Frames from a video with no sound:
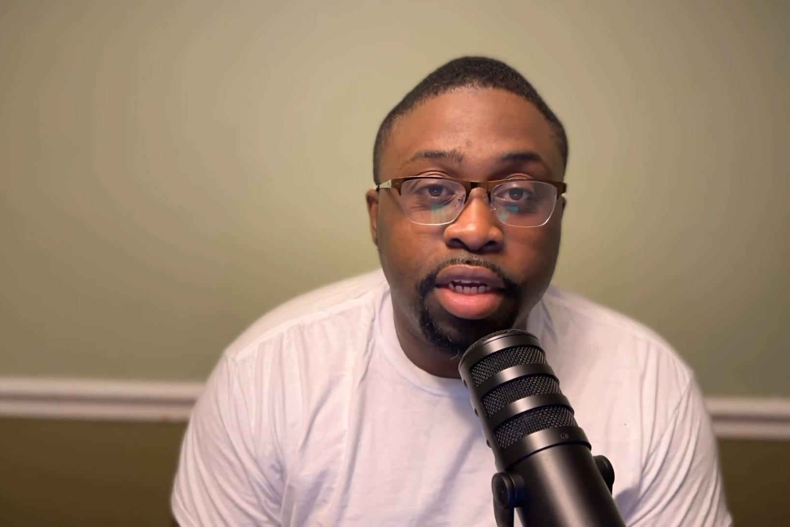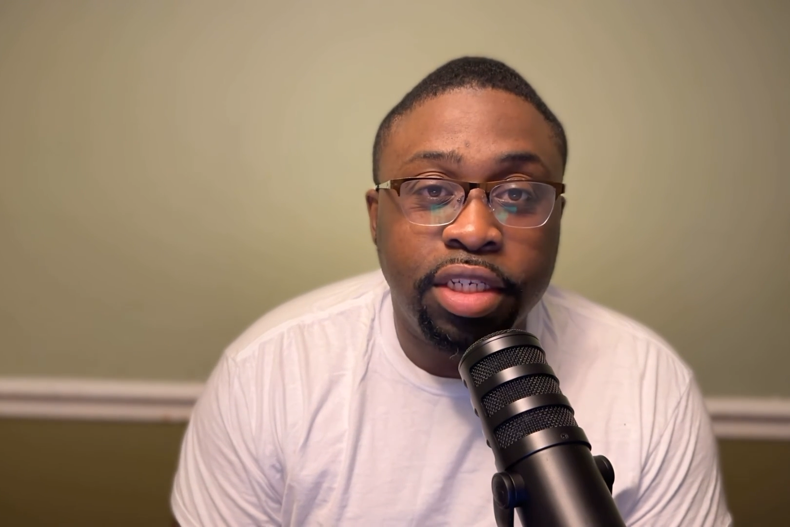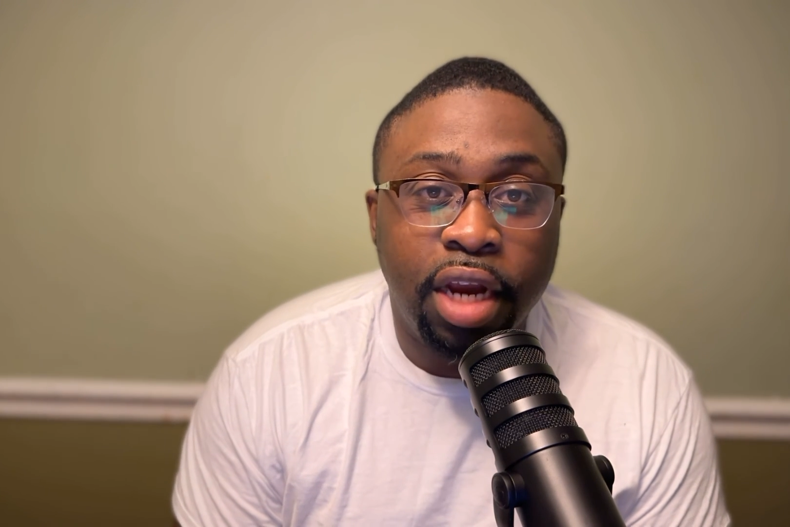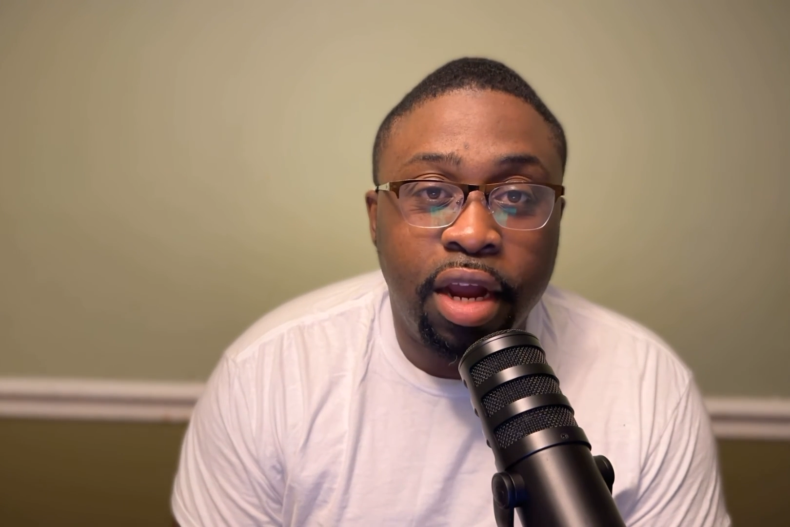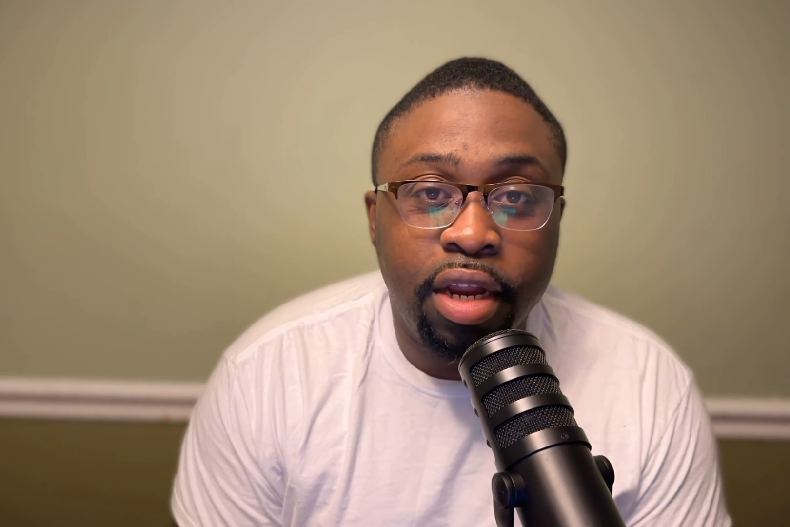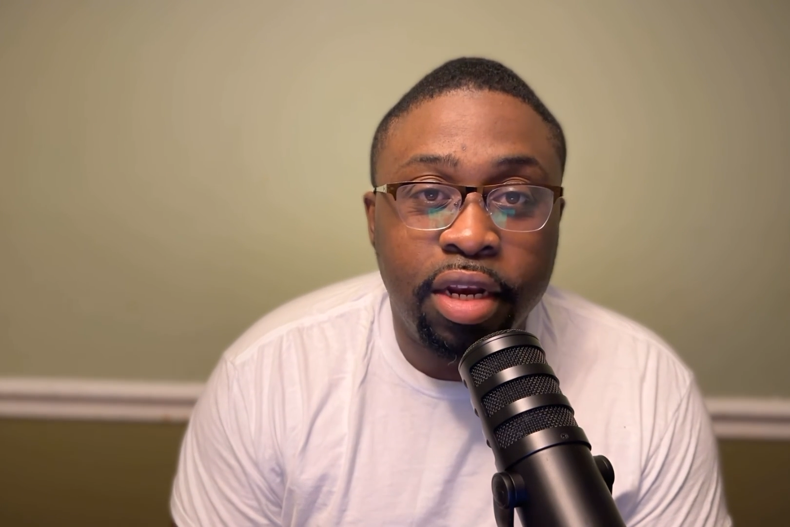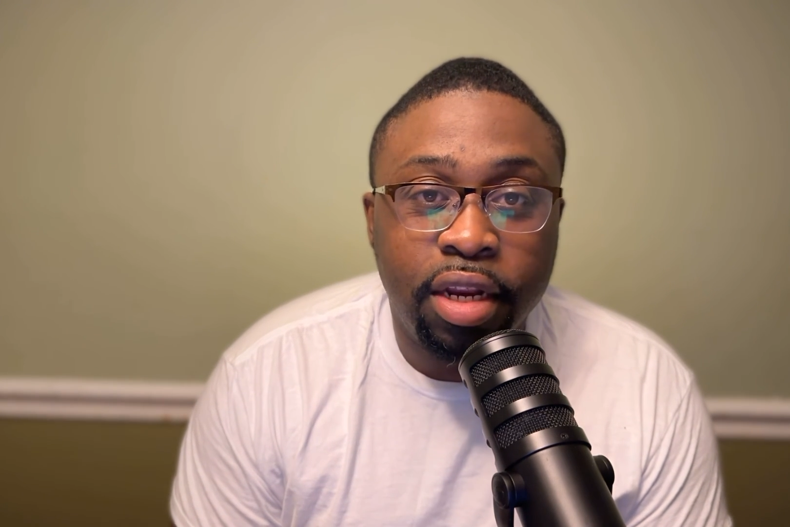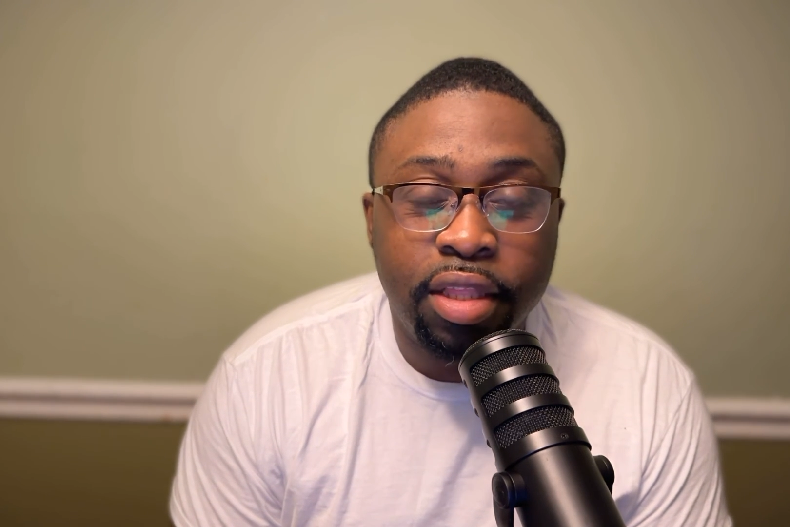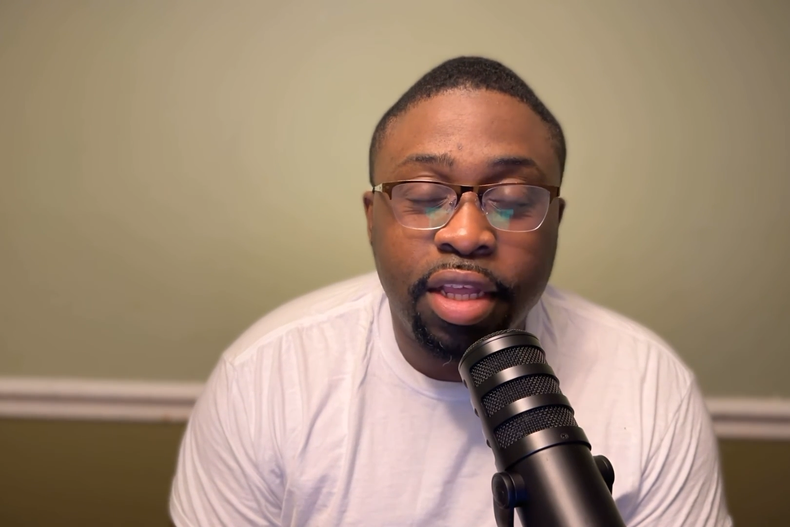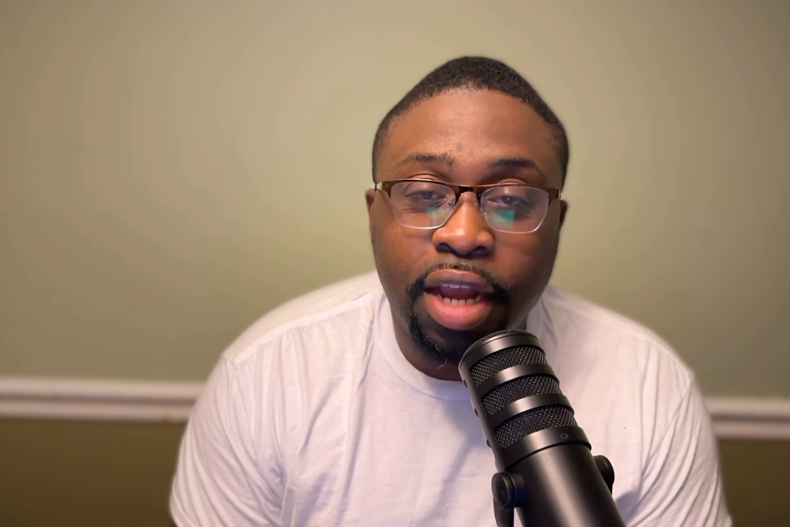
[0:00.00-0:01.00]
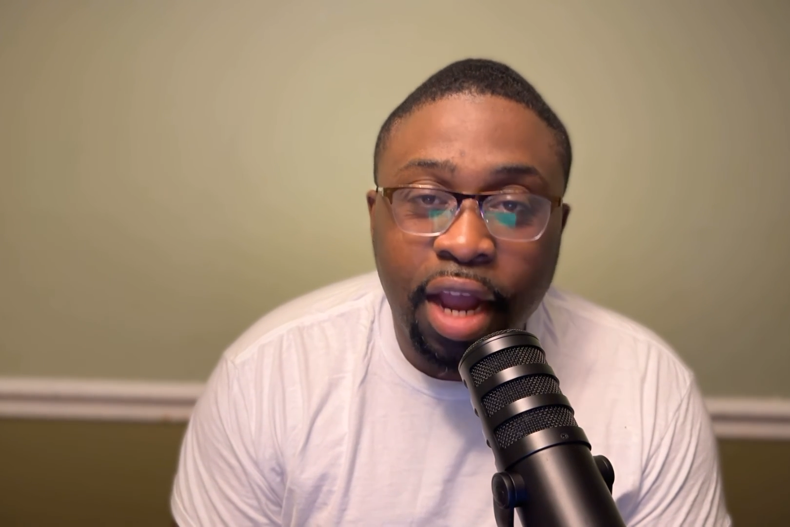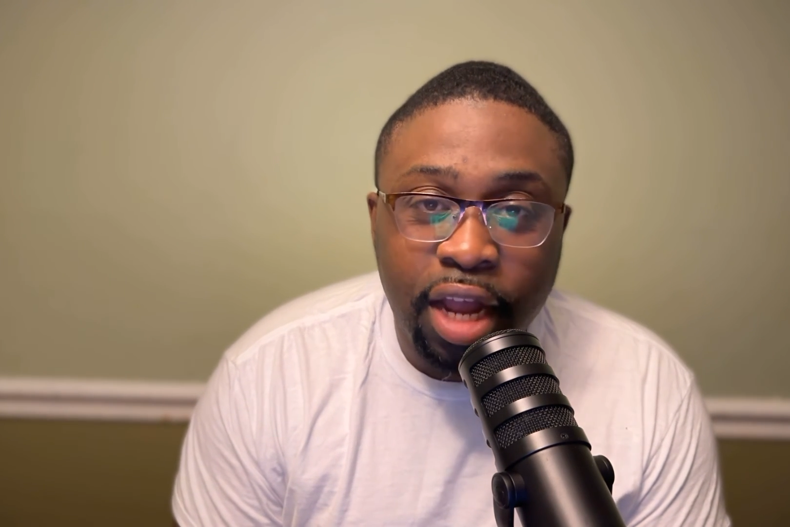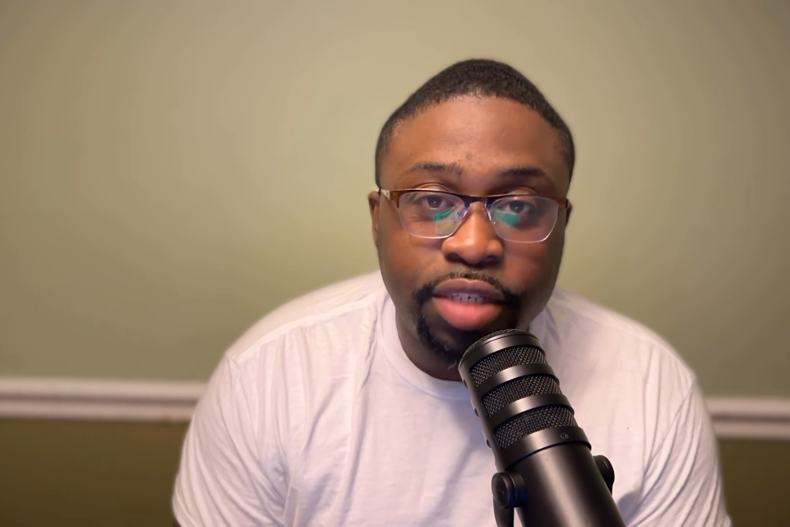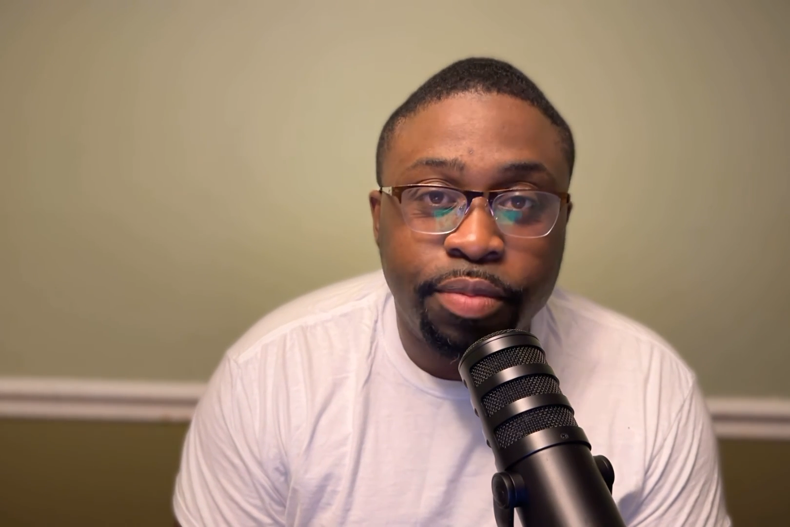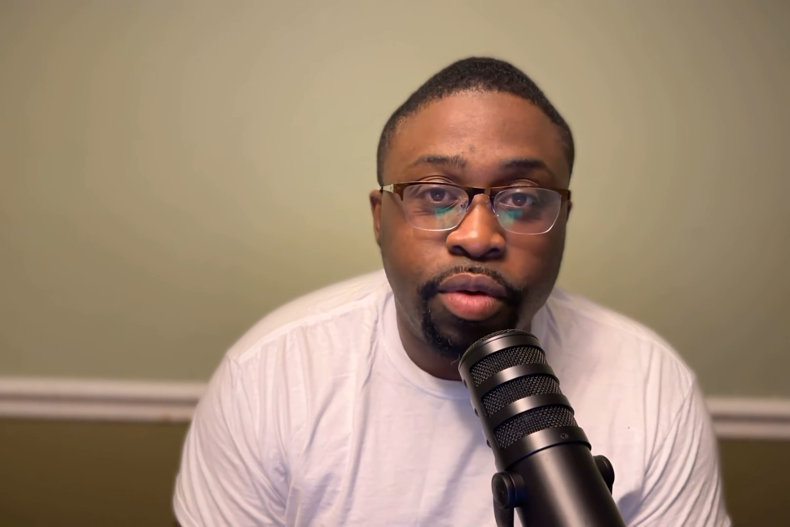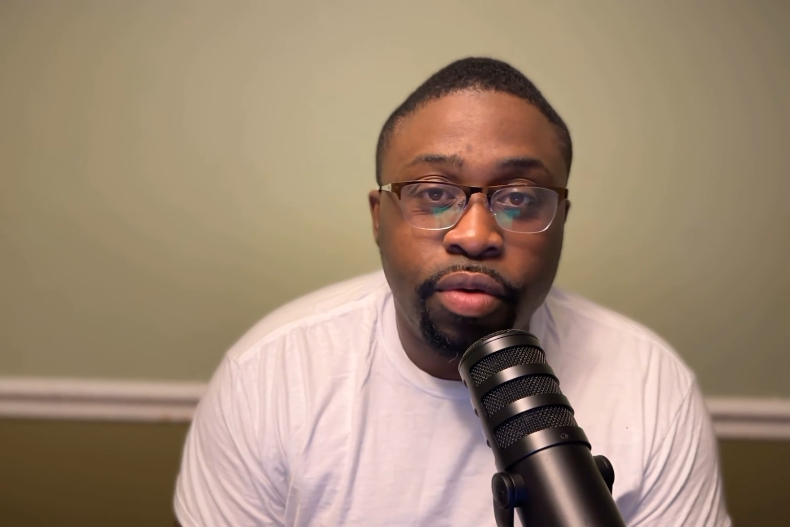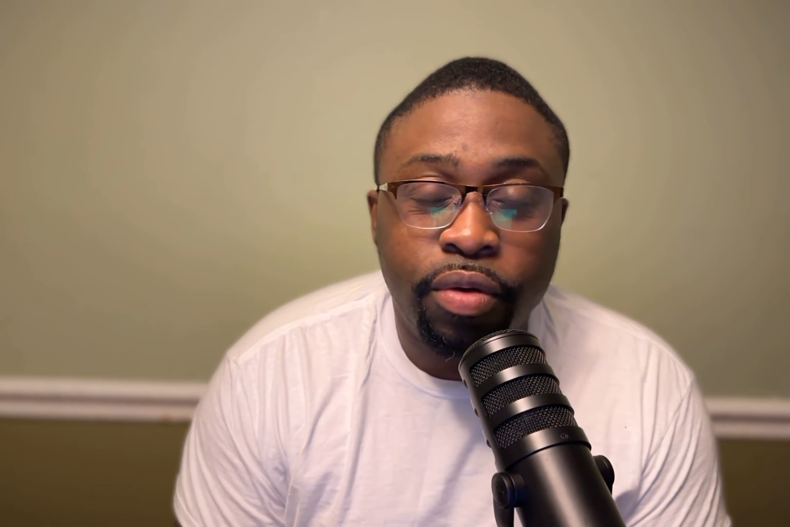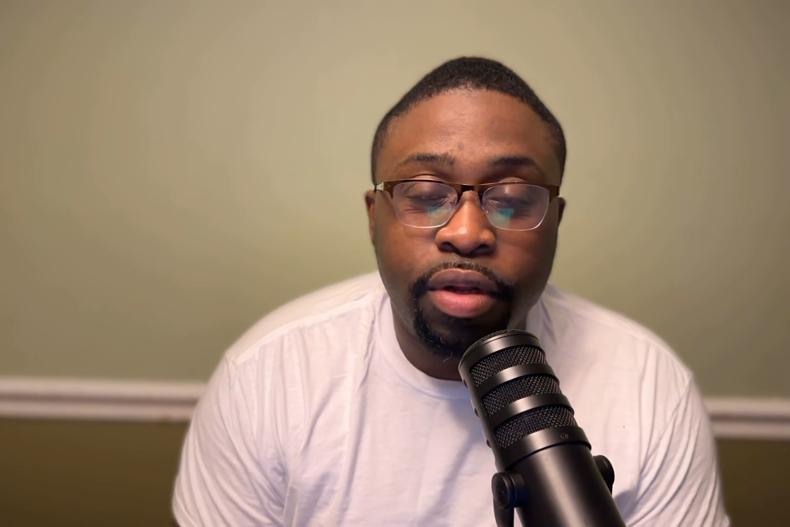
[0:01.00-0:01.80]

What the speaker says: John, the gospel,